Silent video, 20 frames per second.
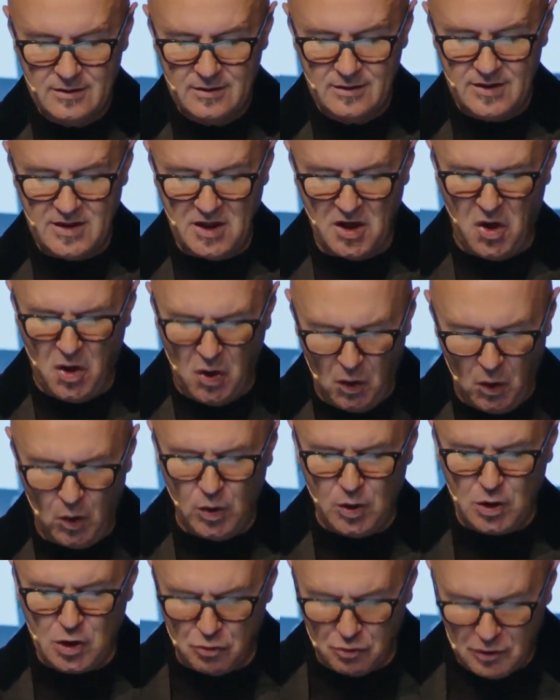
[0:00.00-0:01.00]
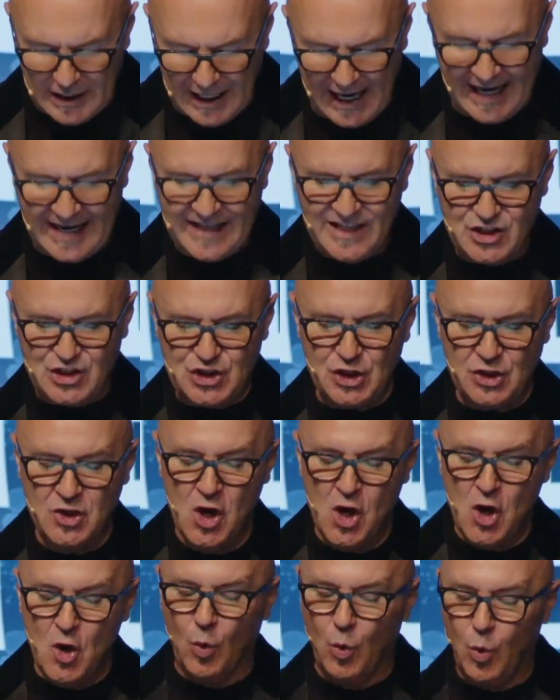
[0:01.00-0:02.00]
The whole creation
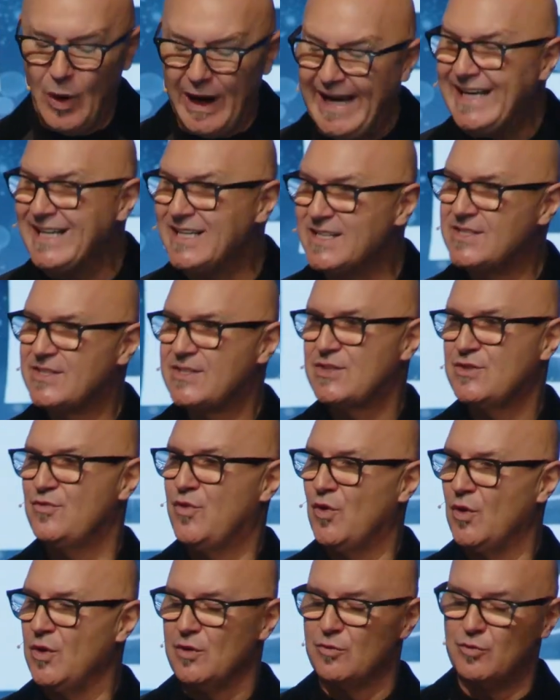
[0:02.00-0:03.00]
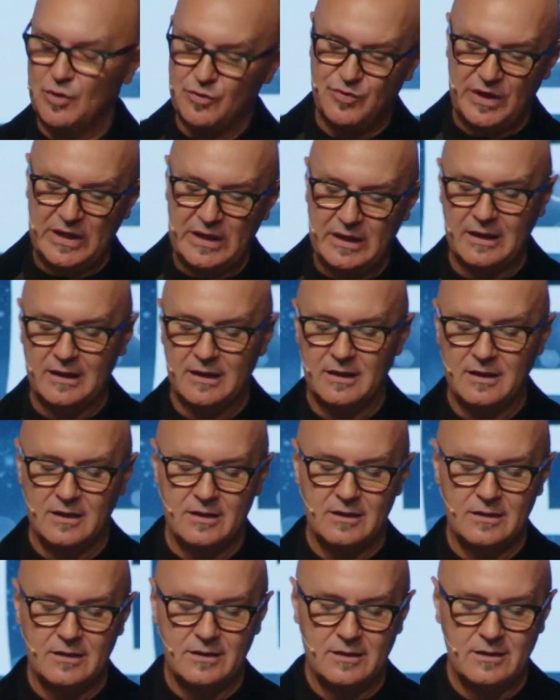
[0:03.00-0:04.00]
waits for the revealing,
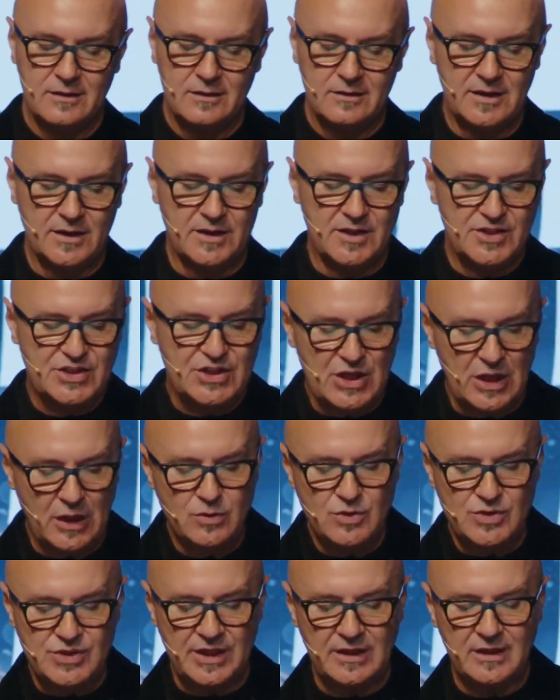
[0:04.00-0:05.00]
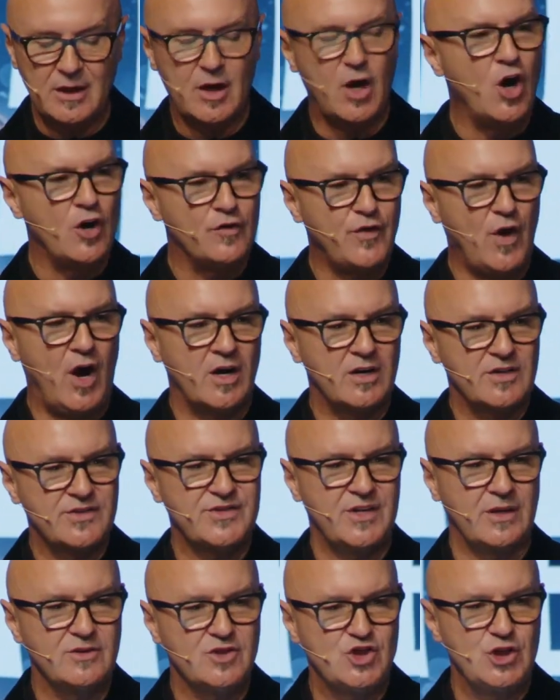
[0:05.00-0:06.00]
the disclosing of our
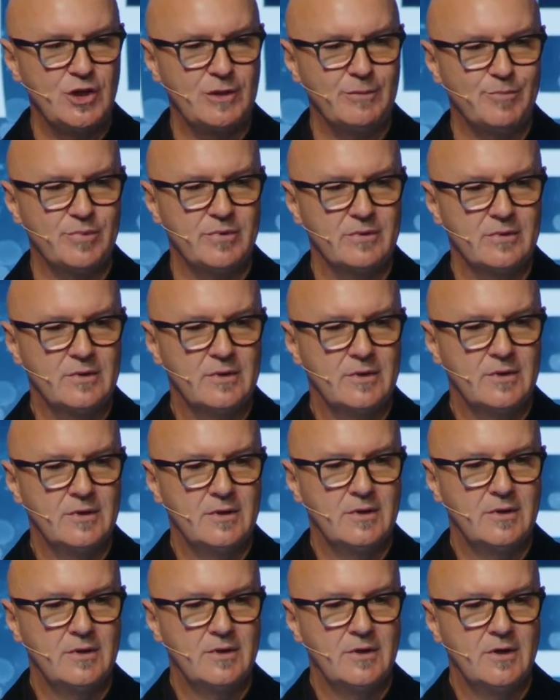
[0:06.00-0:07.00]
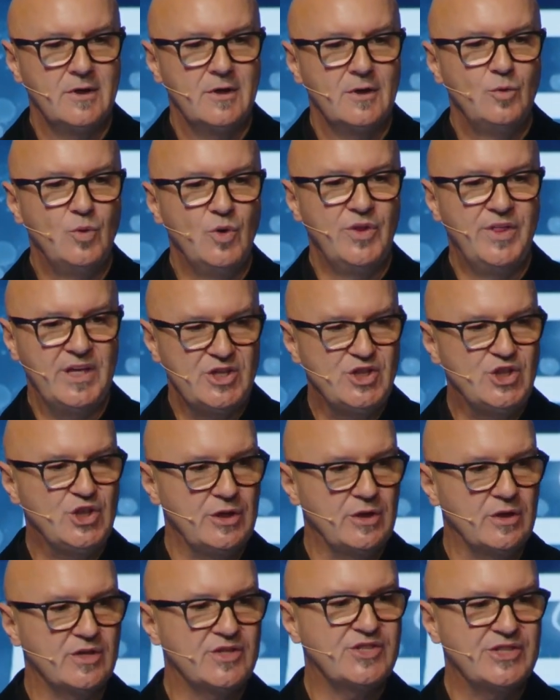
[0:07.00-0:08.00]
sonship. Well, this
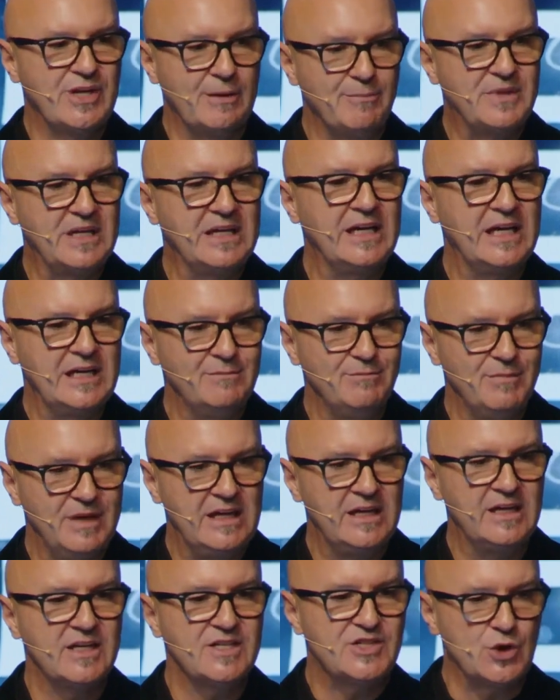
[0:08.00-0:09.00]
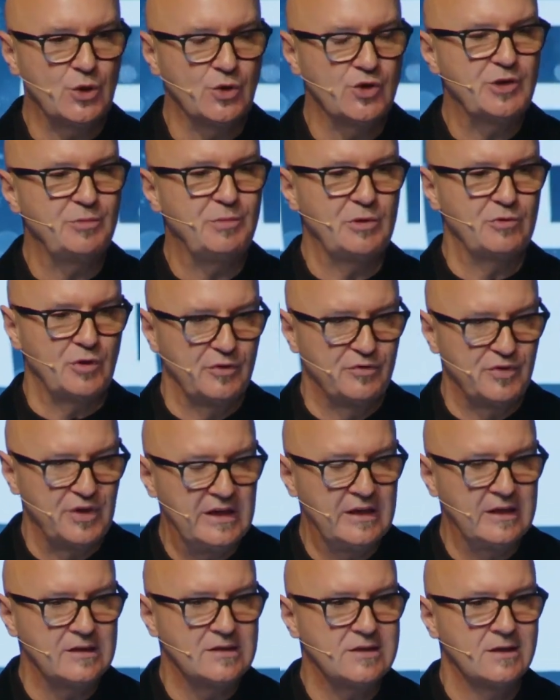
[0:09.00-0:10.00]
year, something in me is going to be
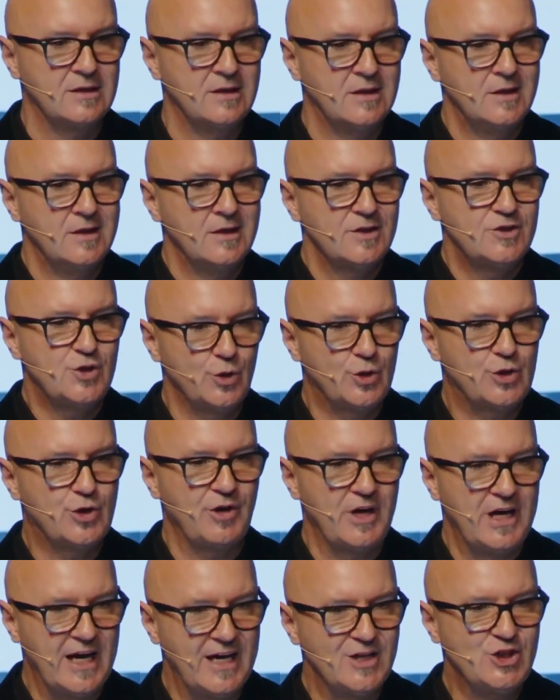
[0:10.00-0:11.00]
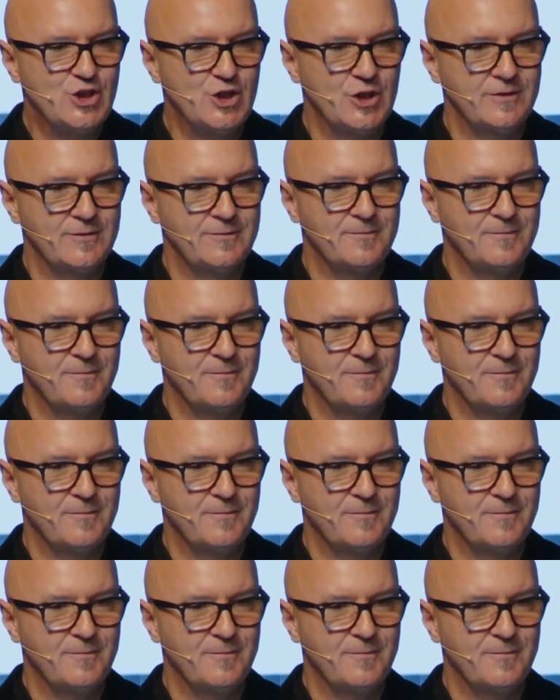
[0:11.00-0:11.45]
revealed to creation.